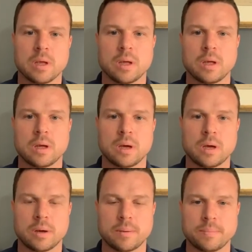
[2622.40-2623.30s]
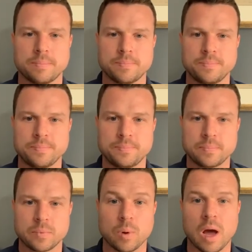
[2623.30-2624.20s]
um,
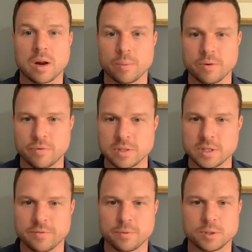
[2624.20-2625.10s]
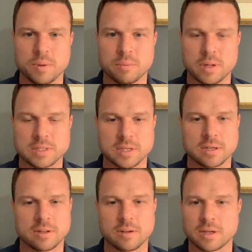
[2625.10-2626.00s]
well, How to Win Friends and Influence People. That's like
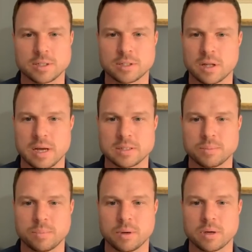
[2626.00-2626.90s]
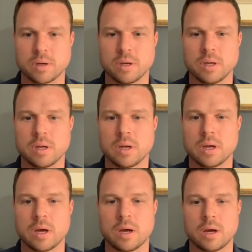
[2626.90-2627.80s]
another like just classic book.
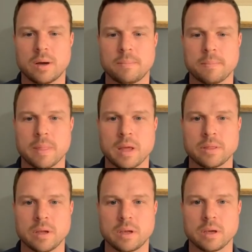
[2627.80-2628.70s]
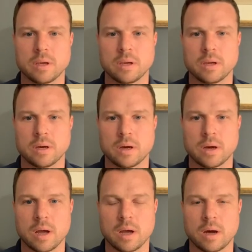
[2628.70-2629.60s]
Um, I think uh,
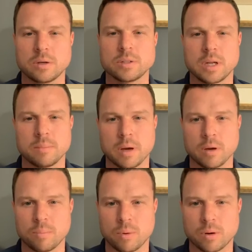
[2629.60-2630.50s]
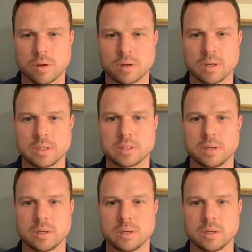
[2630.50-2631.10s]
understanding Michael Porter is a